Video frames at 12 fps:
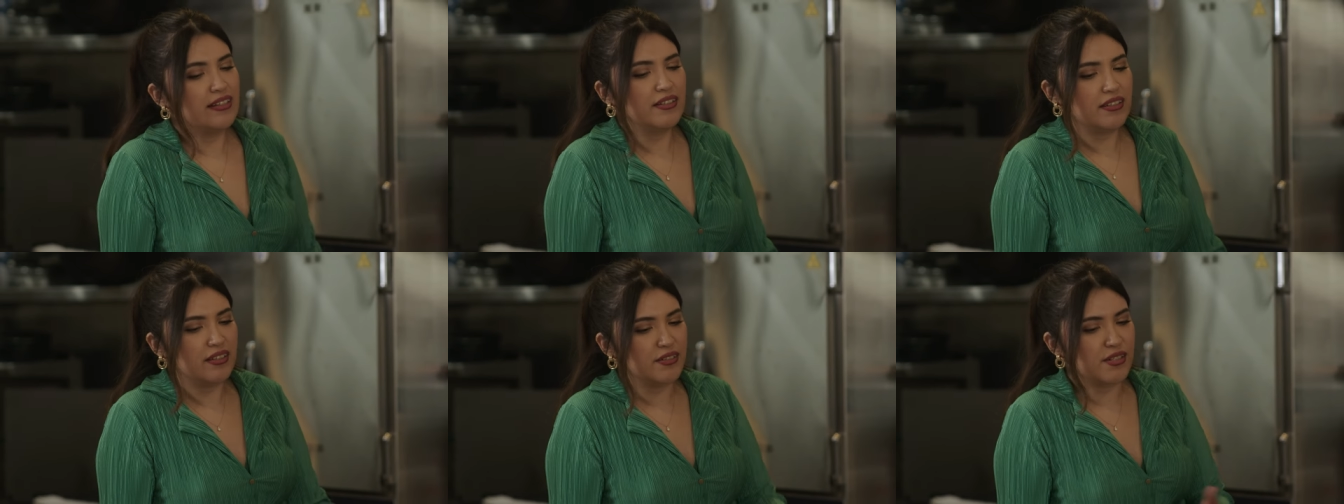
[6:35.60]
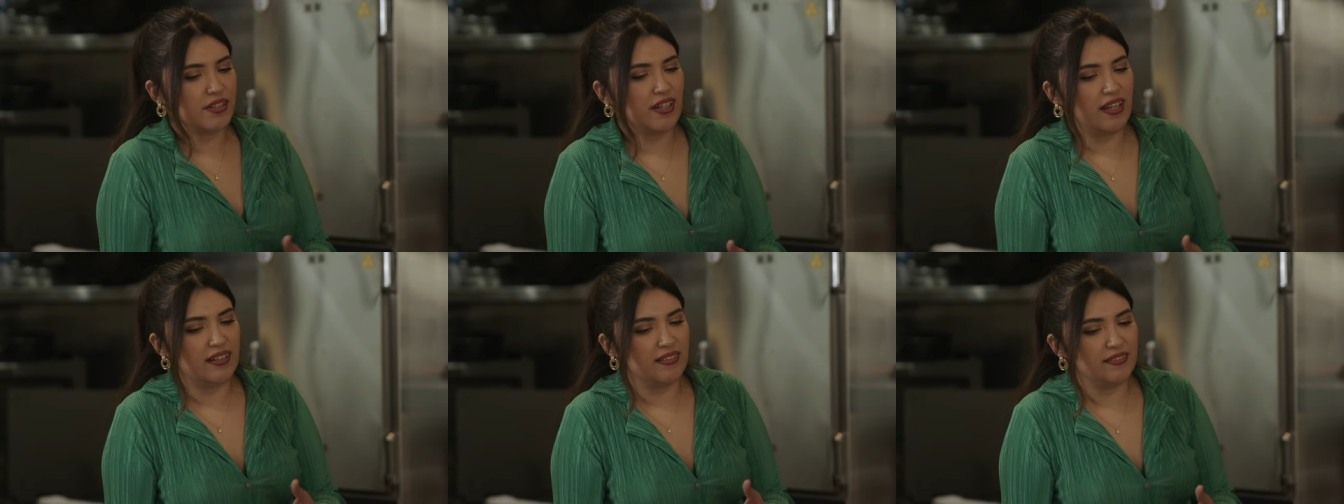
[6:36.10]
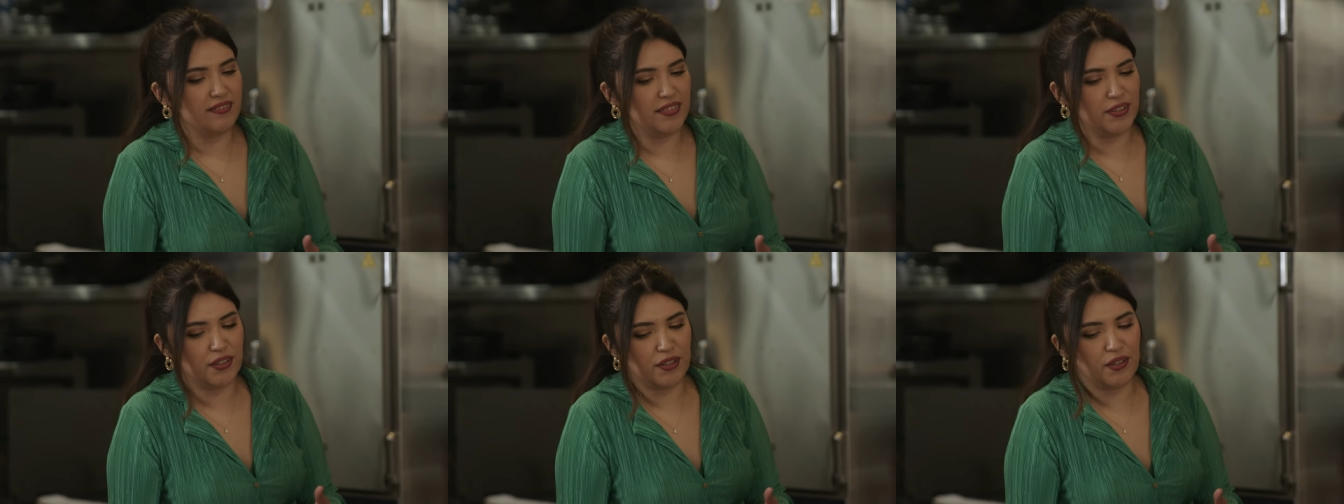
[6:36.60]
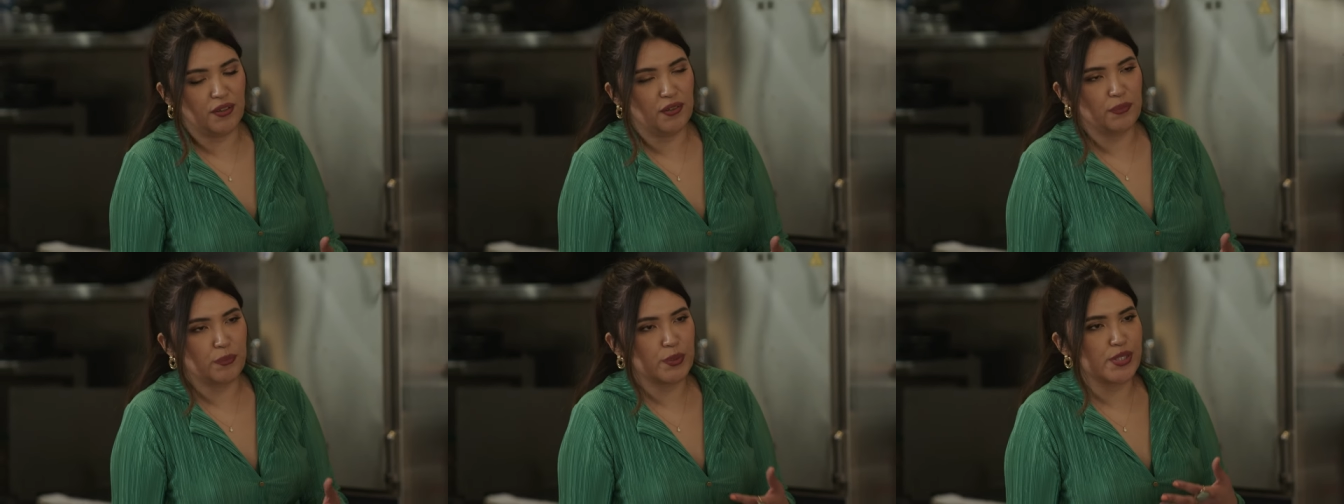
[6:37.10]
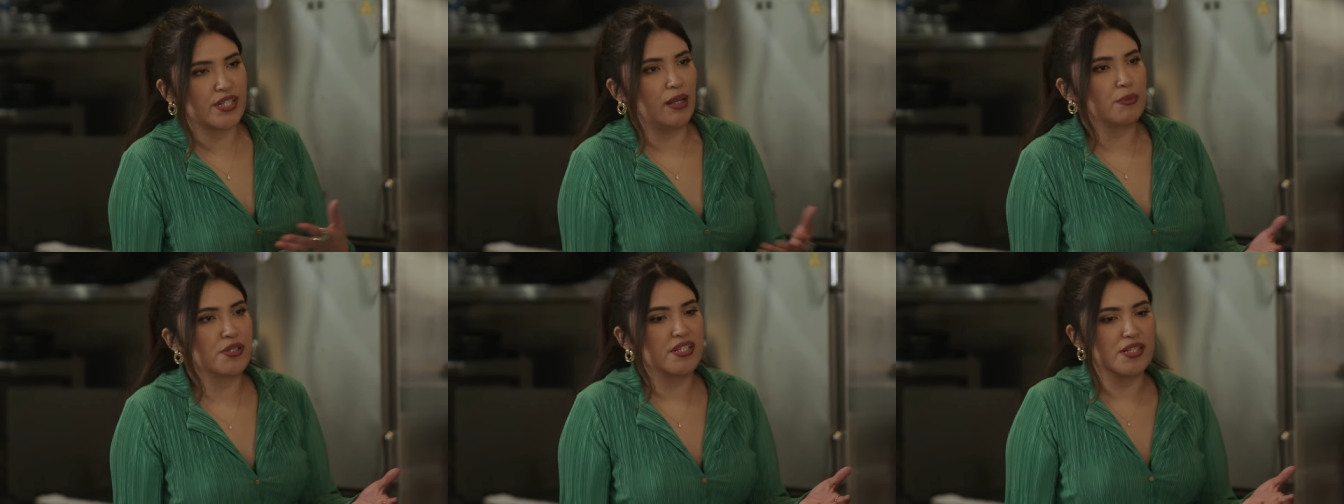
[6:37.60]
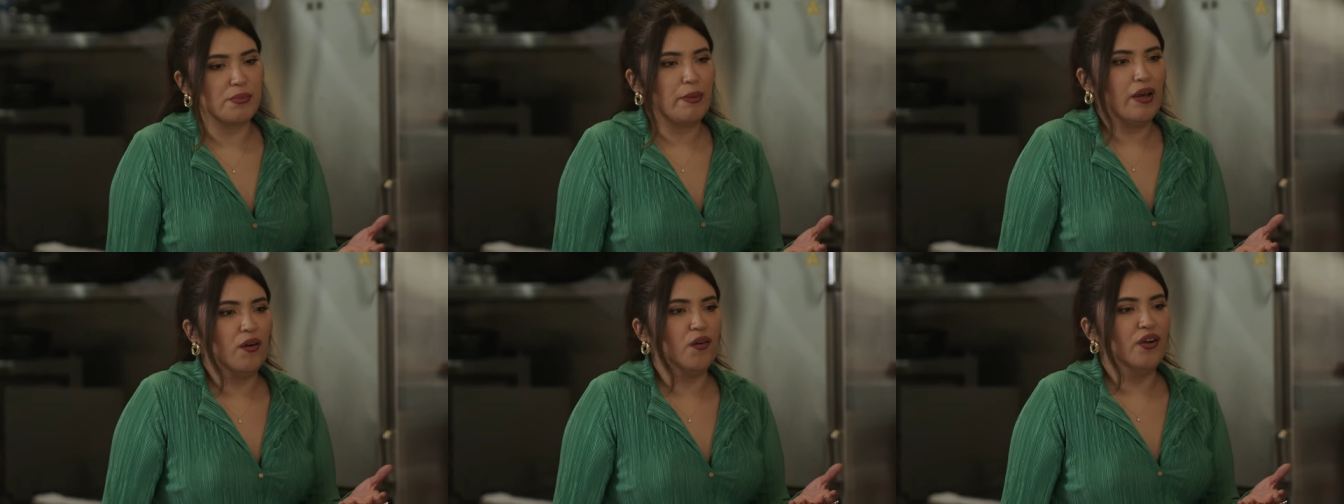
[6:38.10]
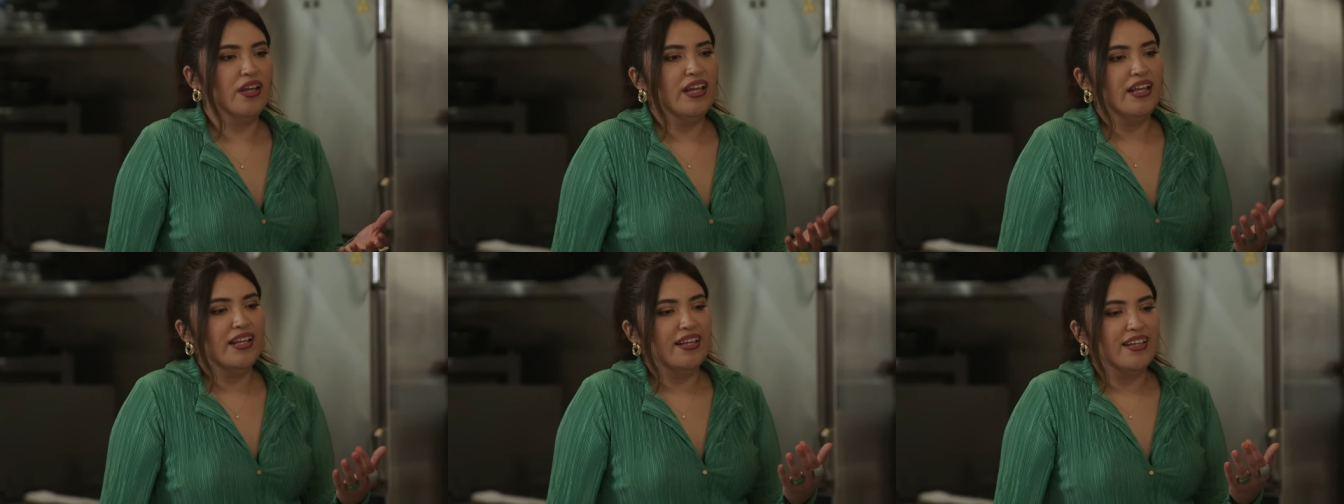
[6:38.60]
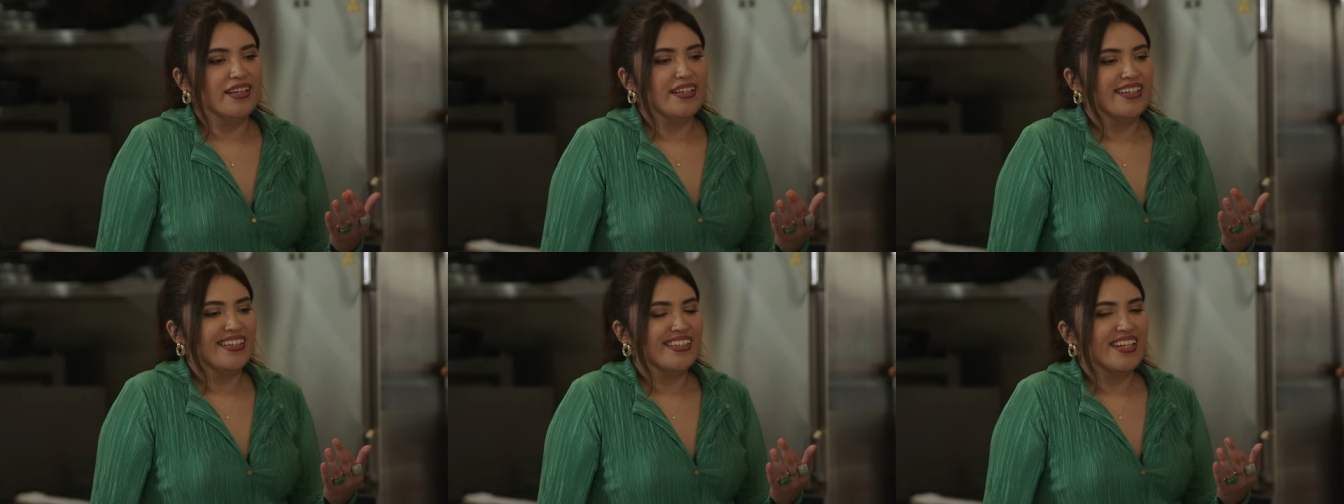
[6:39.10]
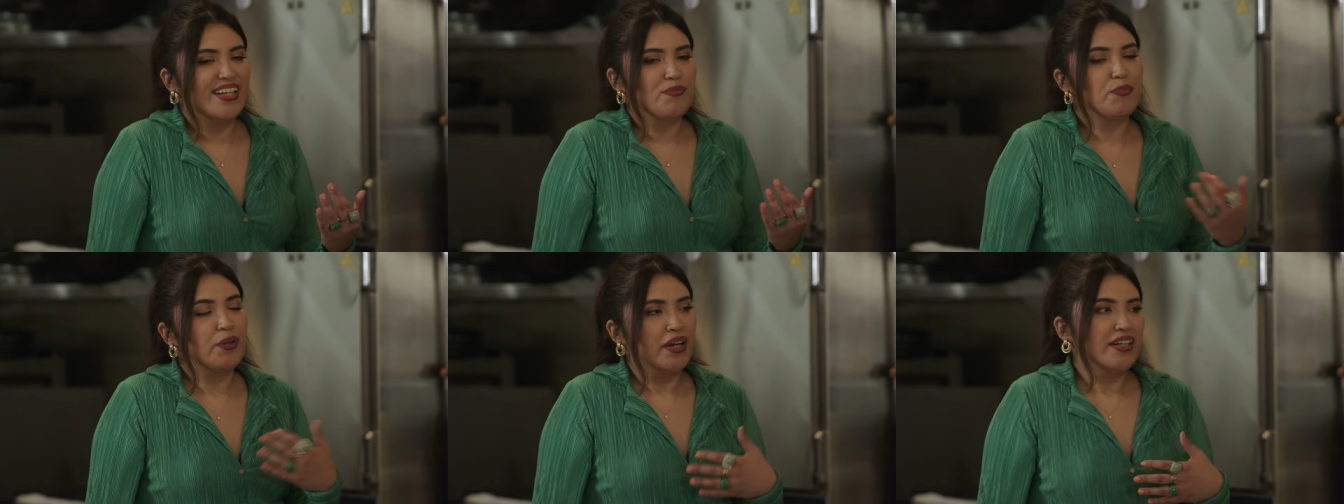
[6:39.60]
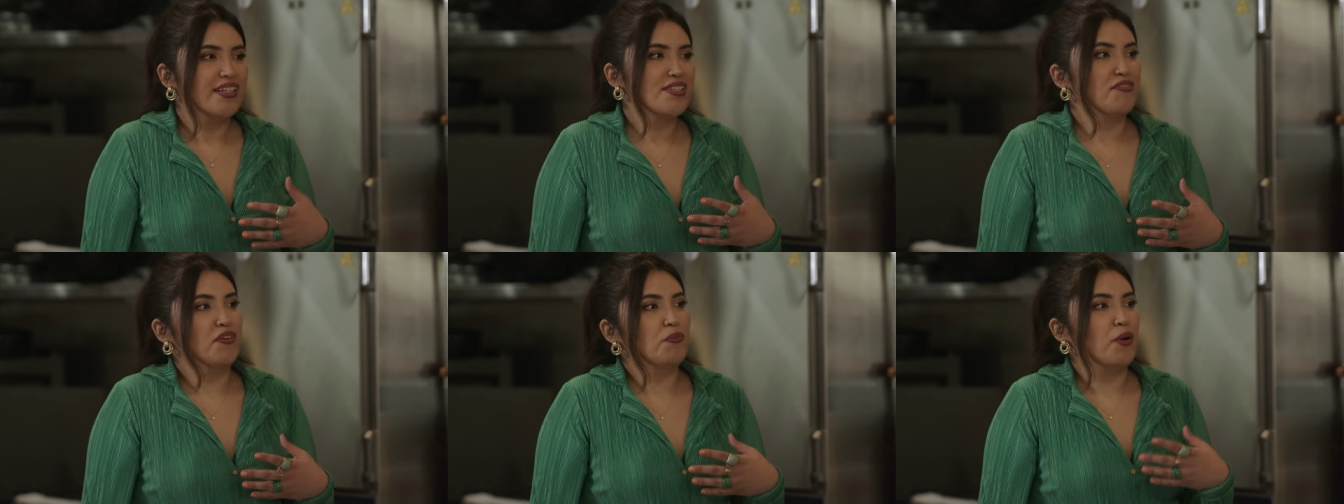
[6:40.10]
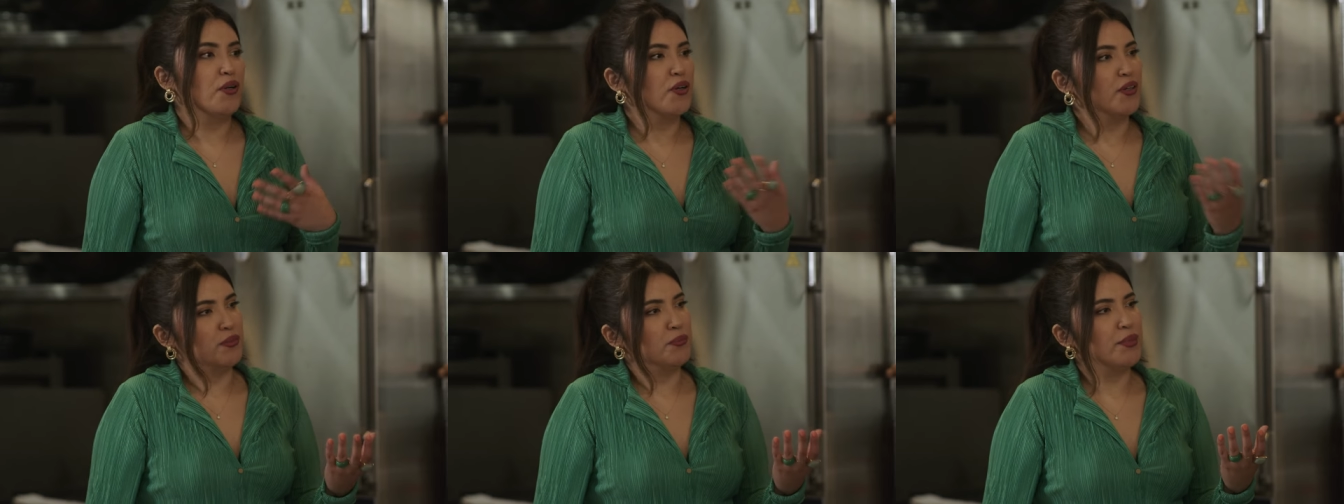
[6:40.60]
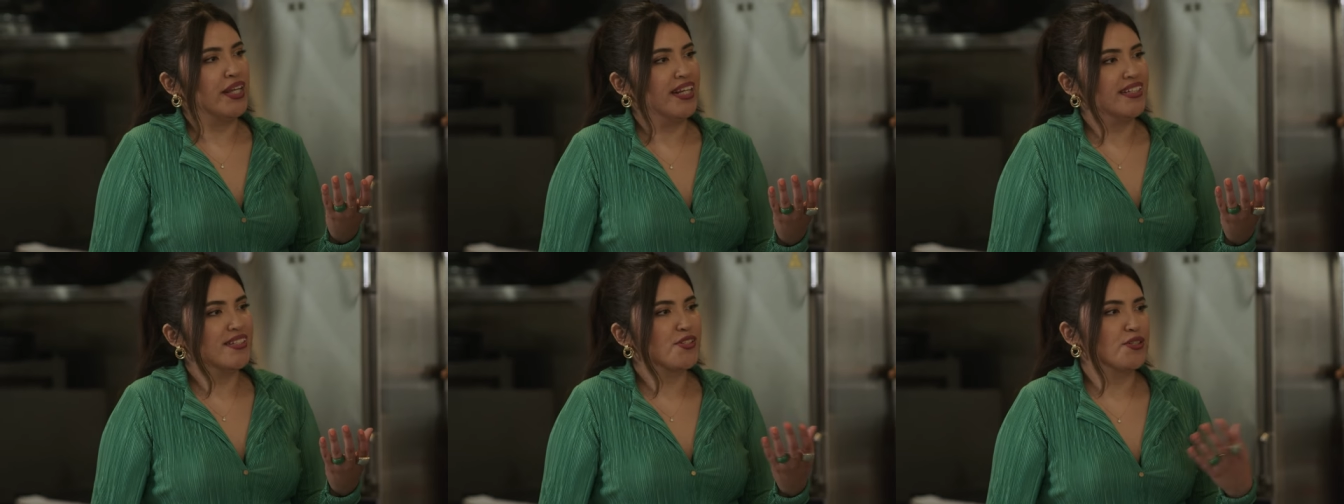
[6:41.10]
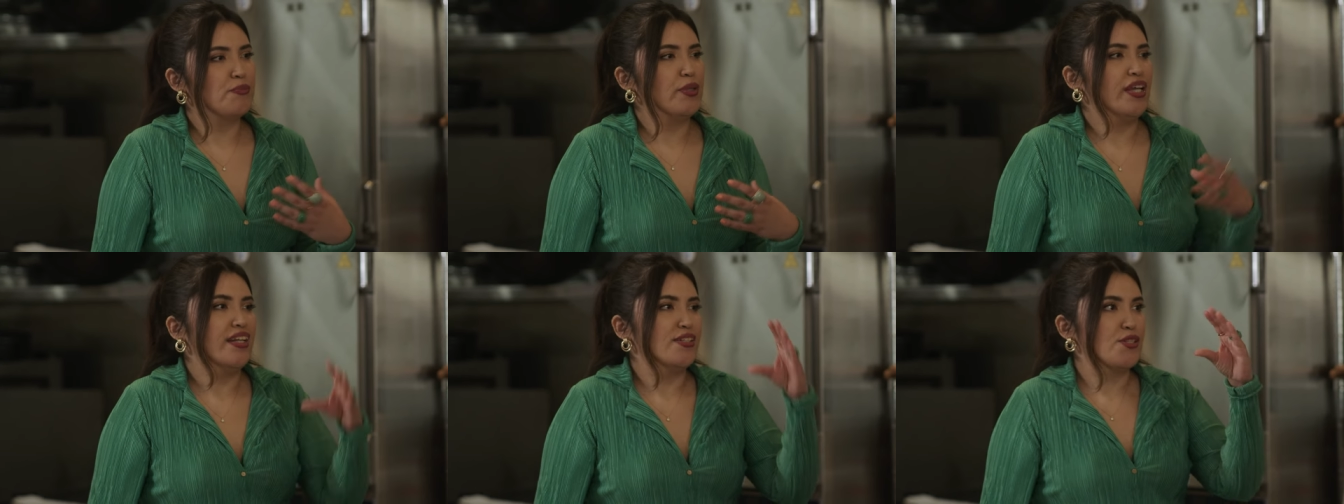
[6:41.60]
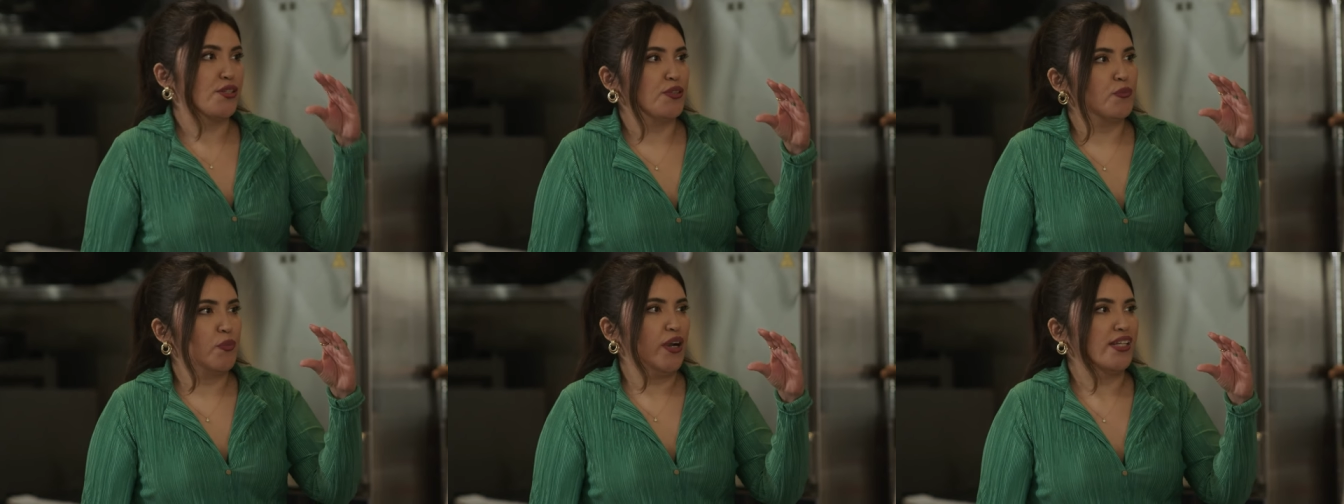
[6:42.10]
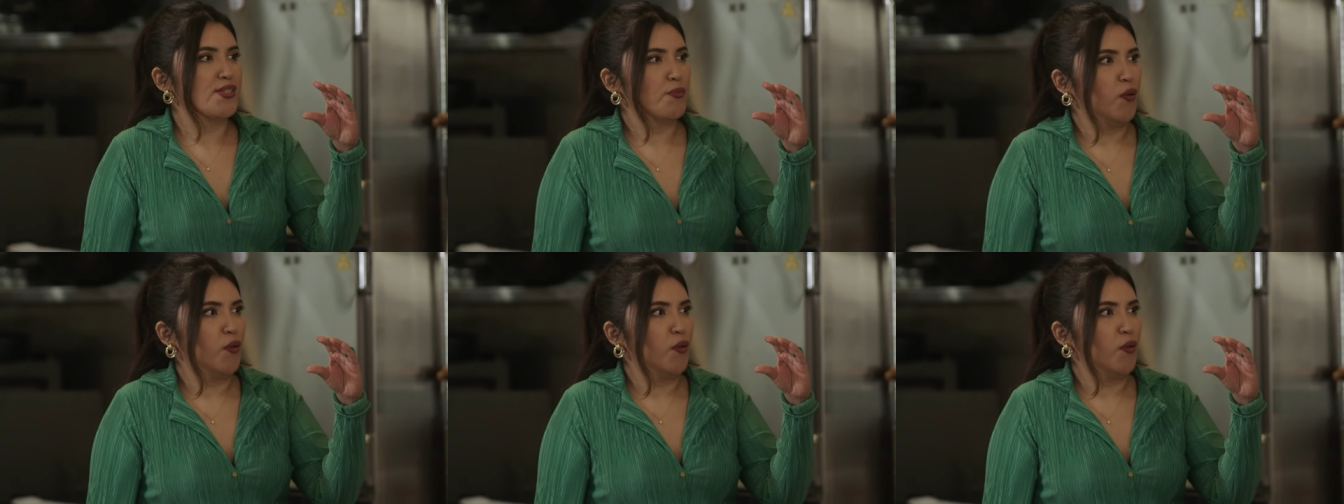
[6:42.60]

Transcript: And it, there's a lot of, you know, perceptions about products from our homeland should be at a certain price